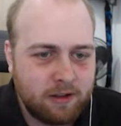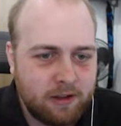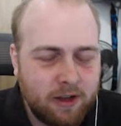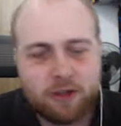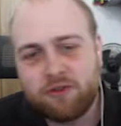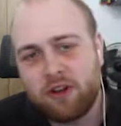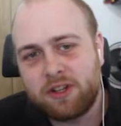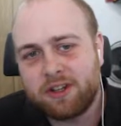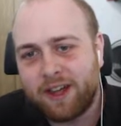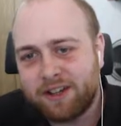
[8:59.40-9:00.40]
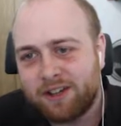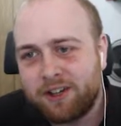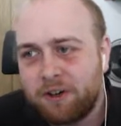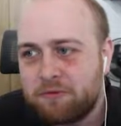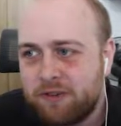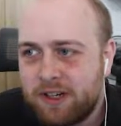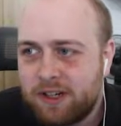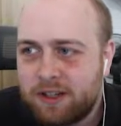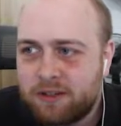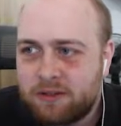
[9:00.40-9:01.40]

The constructed decks, I don't really